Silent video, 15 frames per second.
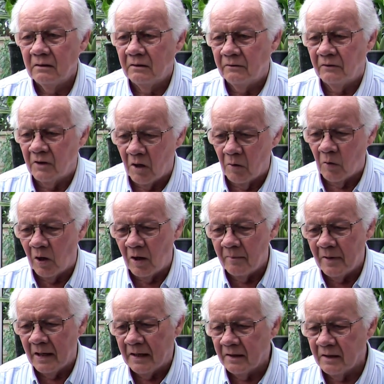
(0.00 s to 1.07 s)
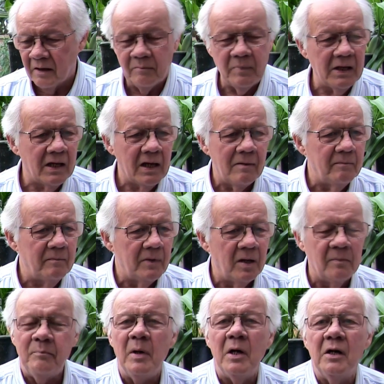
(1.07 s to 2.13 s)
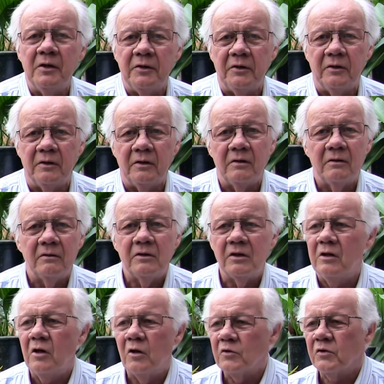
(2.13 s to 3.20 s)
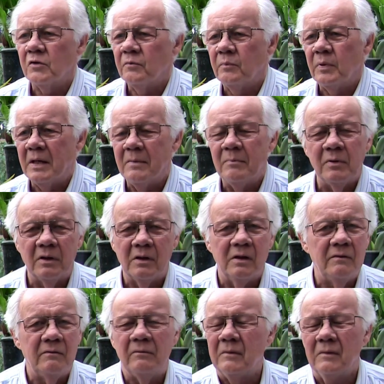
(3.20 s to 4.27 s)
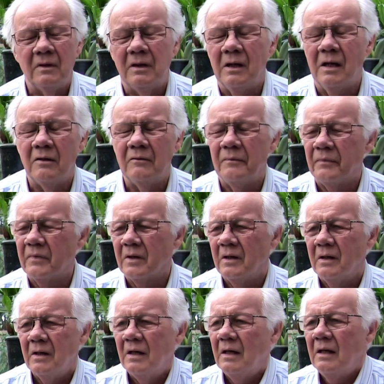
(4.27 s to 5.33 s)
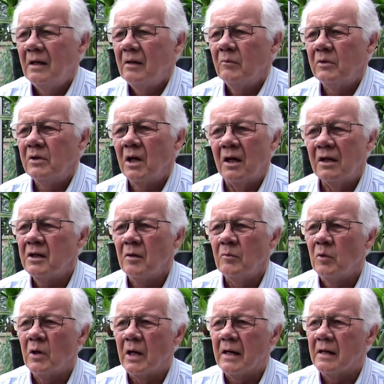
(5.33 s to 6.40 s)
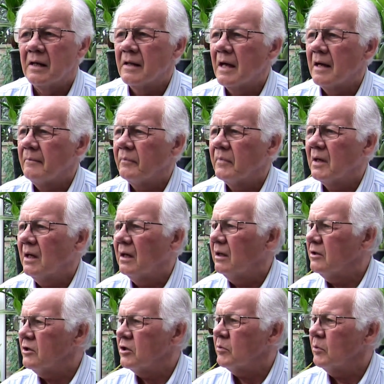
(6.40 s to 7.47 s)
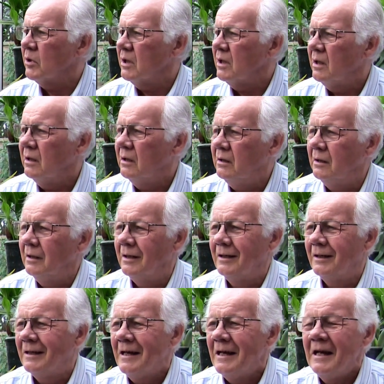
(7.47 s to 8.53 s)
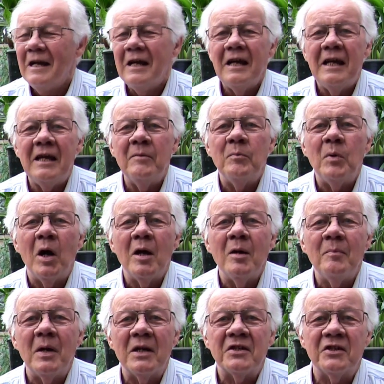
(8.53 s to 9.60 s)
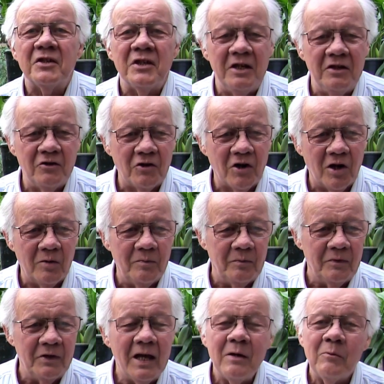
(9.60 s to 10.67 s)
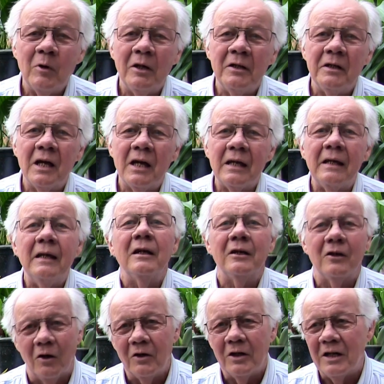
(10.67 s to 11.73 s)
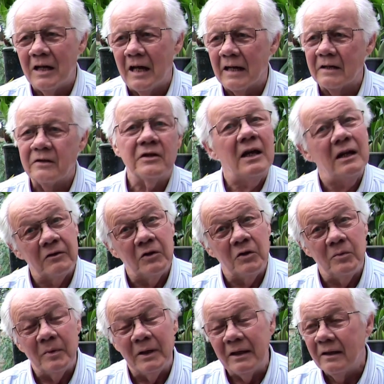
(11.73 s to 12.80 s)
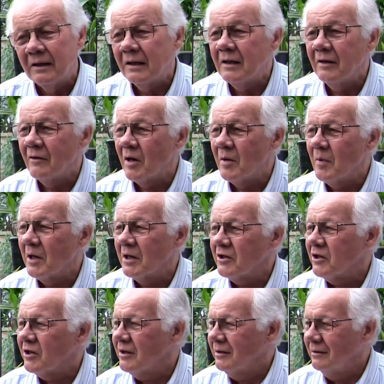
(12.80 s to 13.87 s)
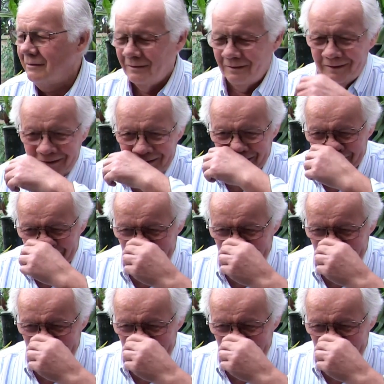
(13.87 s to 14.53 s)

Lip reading: if you know what I mean, and become a burden to lots of people, and, you know, I don't want any of that. I just want to hit by a bus syndrome. There one day, gone the next. That'll do me. Thank you very much.